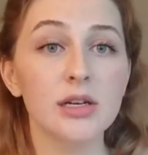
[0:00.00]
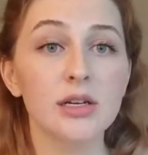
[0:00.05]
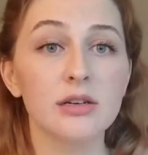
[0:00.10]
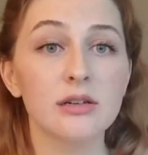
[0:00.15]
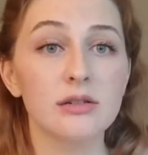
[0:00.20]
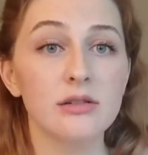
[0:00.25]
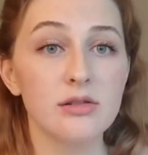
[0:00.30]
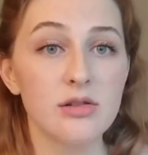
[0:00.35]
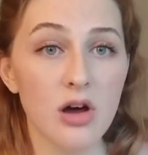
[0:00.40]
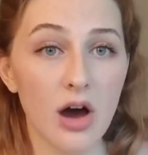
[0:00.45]

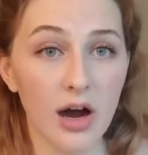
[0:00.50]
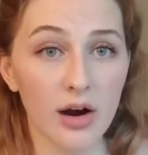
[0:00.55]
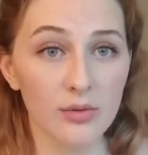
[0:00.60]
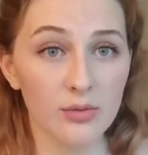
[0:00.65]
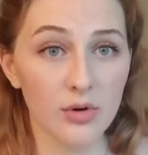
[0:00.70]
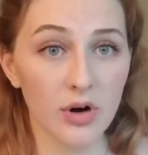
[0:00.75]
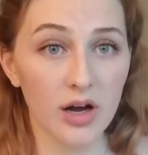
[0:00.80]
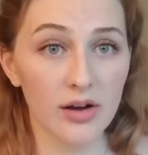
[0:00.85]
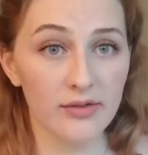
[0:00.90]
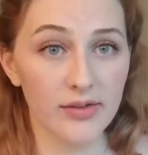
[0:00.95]
not
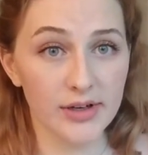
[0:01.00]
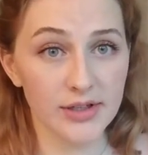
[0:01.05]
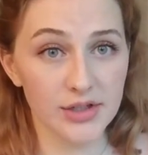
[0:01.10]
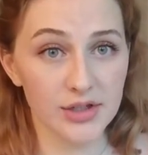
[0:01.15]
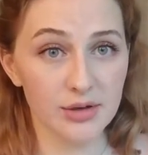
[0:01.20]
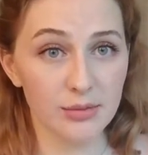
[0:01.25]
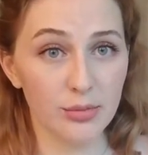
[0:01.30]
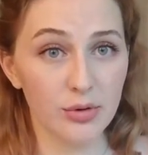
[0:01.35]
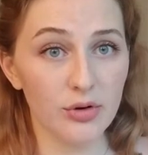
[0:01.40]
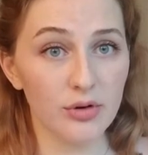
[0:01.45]
raw
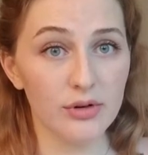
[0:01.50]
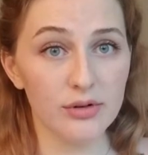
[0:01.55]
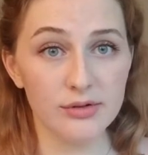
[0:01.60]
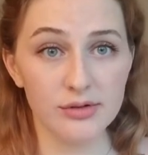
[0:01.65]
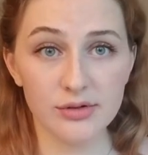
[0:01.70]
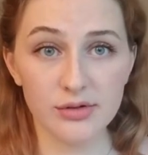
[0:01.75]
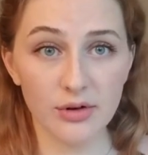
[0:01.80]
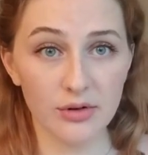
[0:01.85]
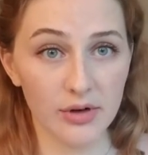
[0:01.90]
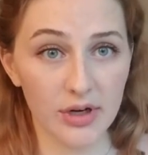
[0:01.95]
vegetables.
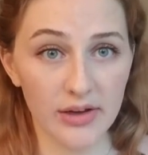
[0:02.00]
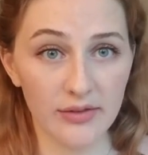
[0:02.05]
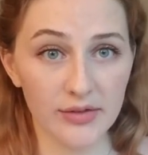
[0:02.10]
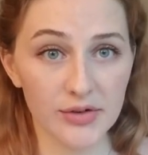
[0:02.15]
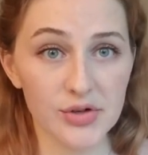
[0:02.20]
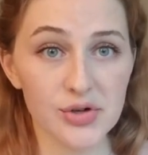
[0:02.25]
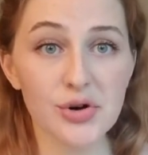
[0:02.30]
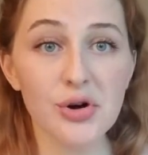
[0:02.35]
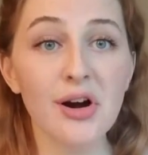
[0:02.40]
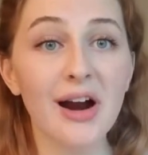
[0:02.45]
Don't
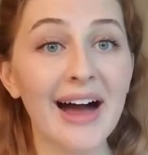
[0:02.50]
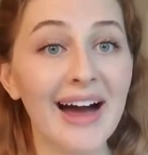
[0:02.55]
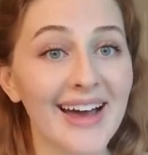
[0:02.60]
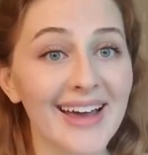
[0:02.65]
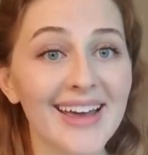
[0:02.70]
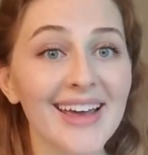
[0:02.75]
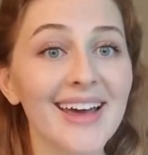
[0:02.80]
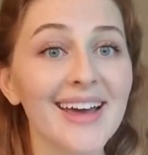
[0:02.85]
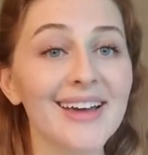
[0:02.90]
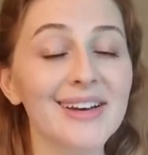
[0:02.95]
even try
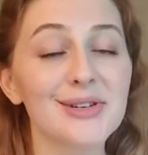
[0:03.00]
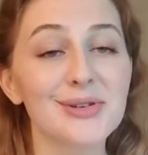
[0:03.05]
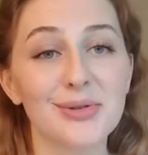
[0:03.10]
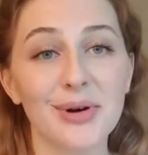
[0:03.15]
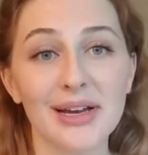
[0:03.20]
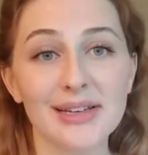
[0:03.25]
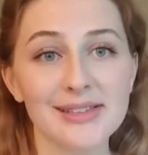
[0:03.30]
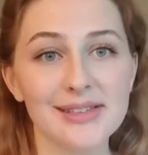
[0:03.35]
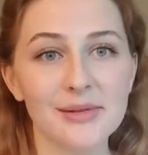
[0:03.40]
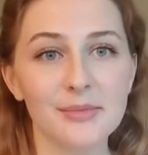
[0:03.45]
it,
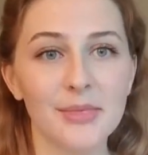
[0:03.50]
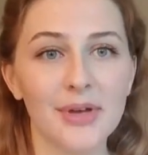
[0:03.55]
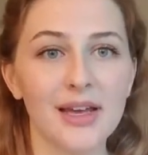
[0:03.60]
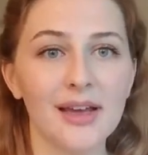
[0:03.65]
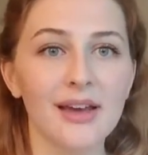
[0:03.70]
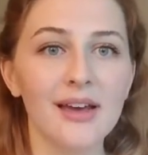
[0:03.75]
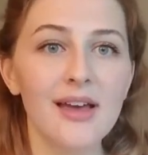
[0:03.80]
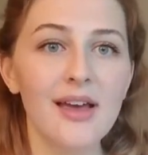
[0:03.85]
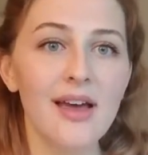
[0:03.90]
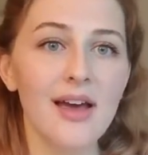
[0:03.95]
trust
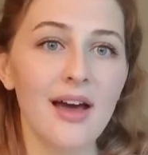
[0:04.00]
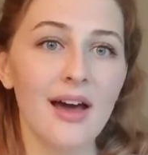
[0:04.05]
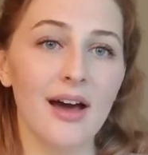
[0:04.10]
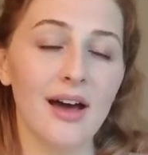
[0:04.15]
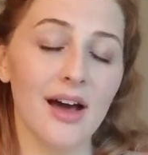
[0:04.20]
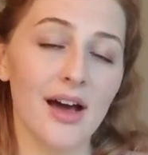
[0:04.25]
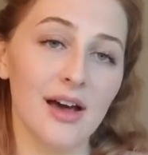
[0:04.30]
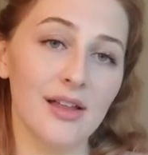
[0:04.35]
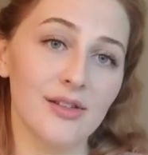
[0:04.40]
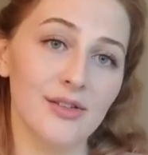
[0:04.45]
me,
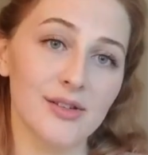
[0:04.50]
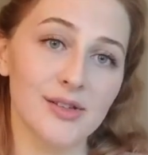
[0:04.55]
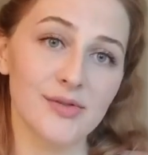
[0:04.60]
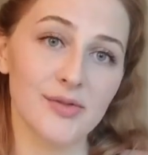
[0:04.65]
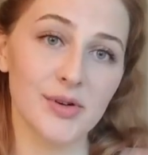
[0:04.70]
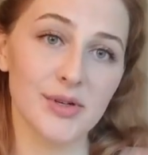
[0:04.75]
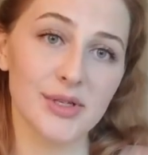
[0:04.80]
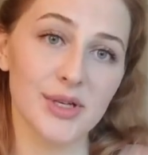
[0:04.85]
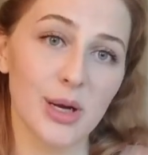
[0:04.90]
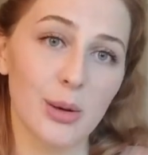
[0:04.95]
those
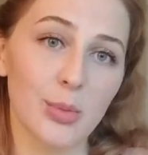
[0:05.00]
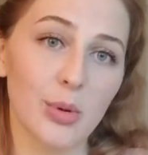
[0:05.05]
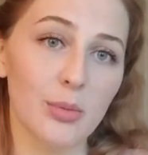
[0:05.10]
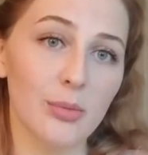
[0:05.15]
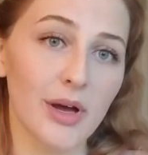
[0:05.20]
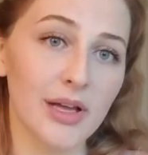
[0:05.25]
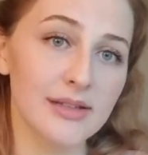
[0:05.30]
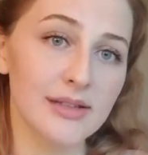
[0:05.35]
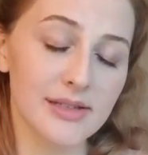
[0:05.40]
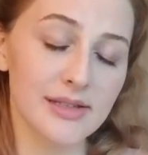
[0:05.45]
first couple
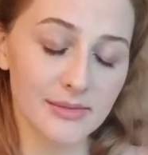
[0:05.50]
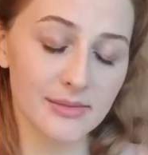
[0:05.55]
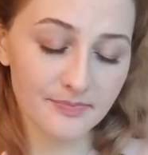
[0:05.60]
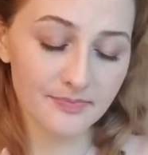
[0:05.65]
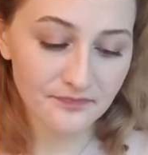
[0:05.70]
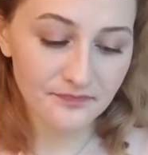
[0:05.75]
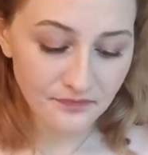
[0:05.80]
months.